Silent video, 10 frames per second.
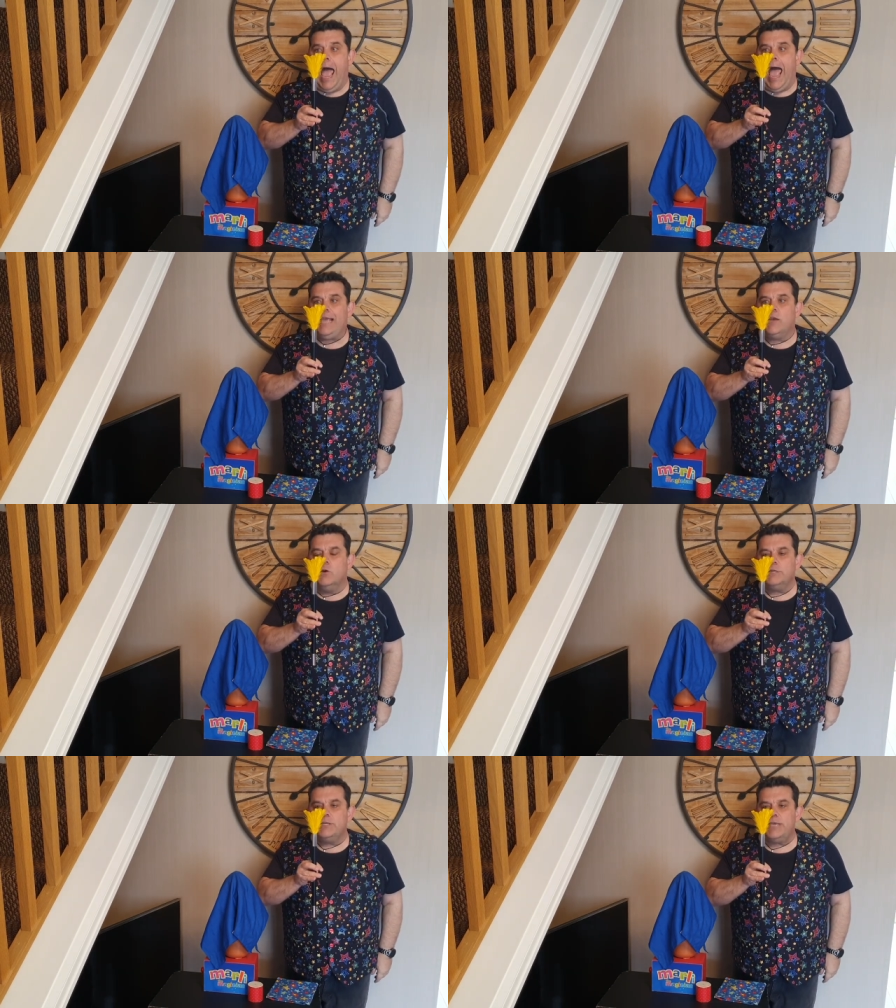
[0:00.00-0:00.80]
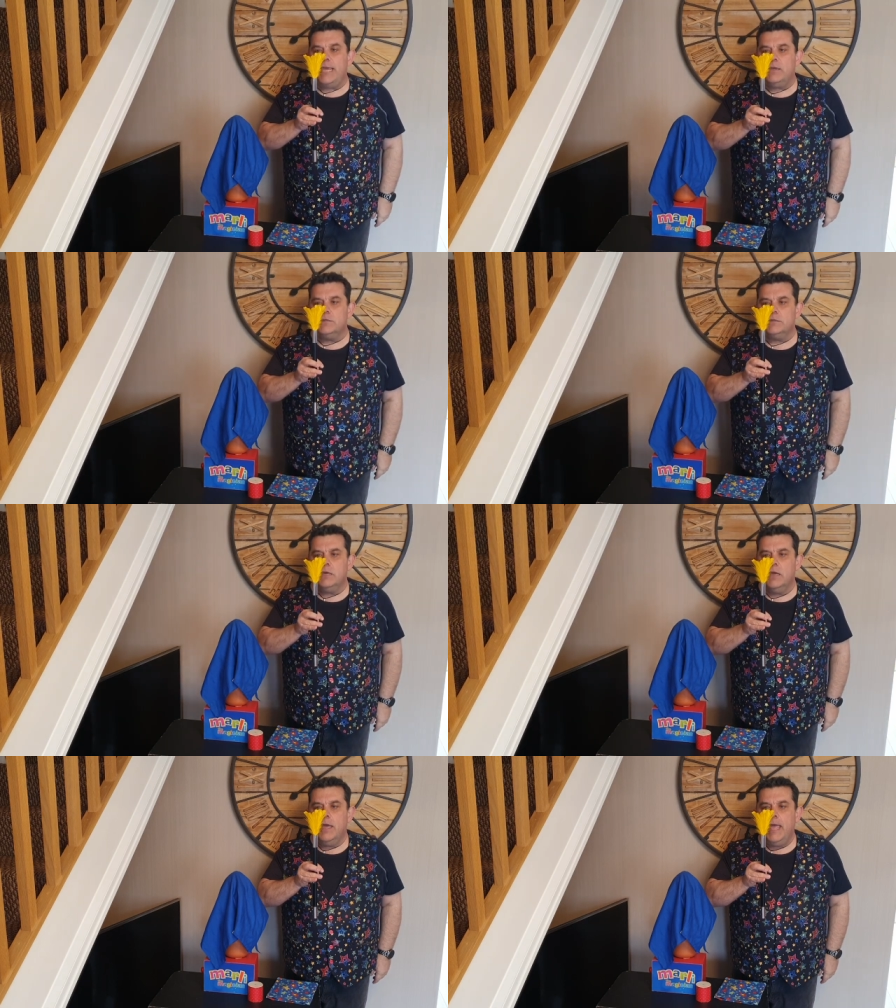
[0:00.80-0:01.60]
Hang on a second.
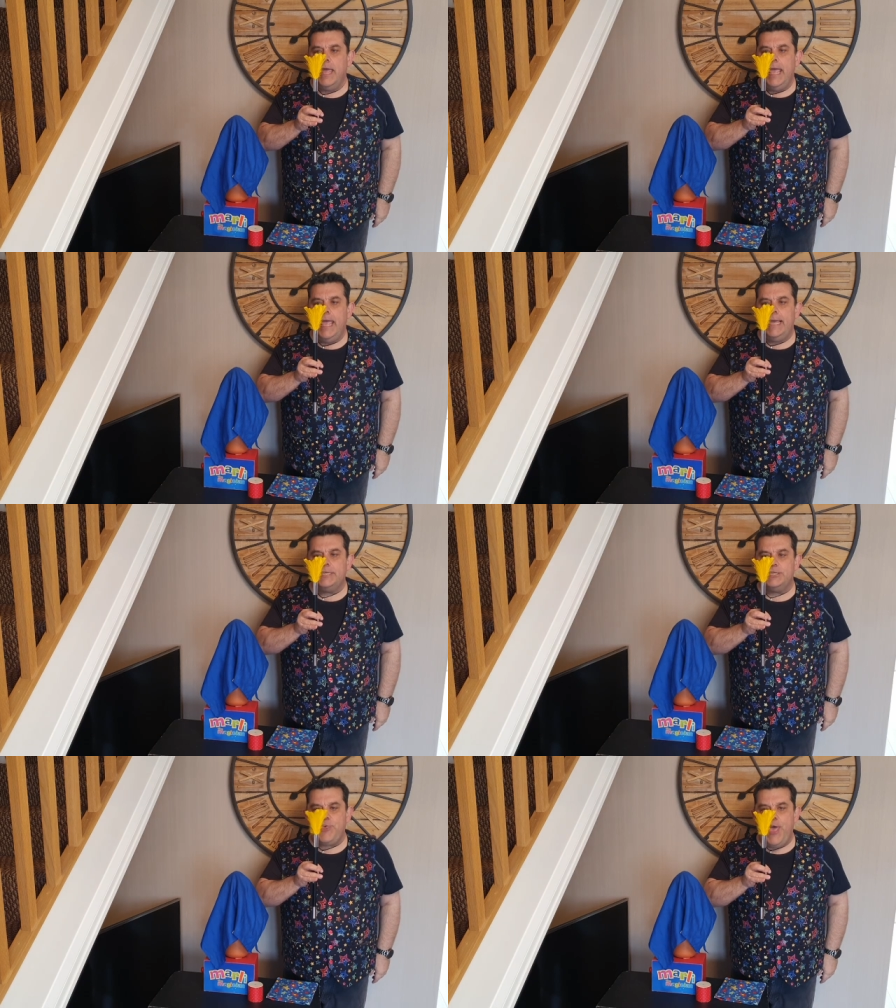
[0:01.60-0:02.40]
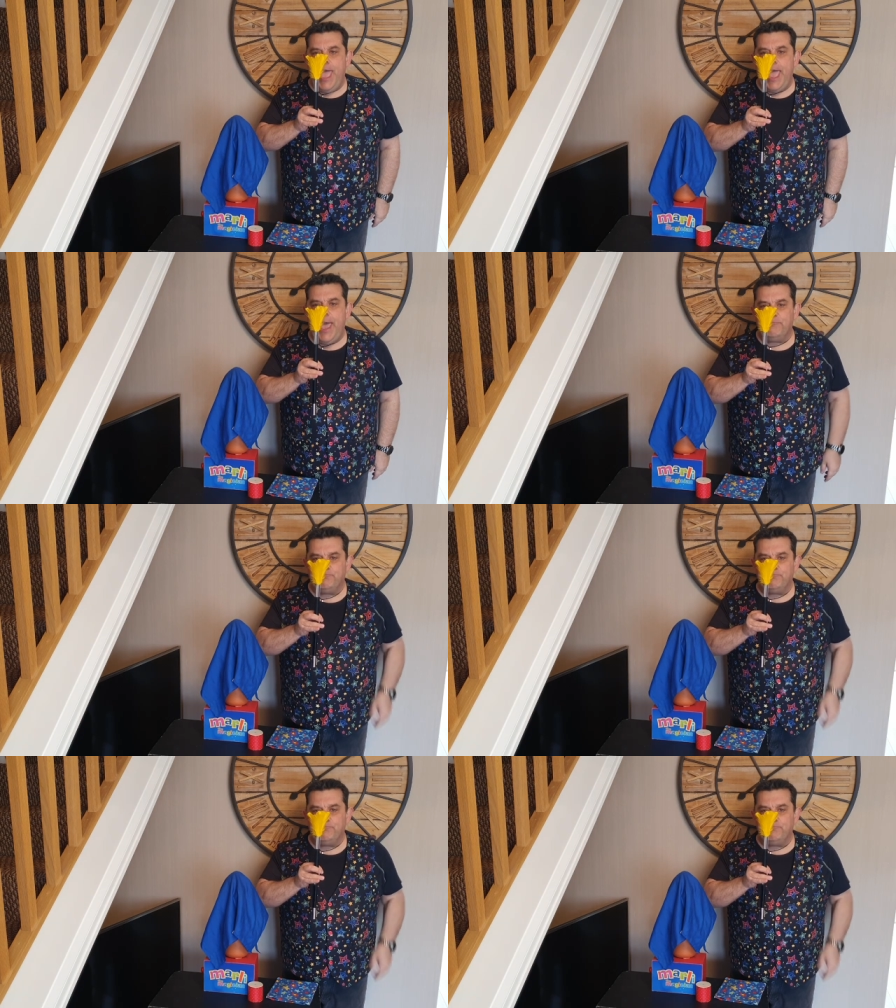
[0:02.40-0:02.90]
It's there.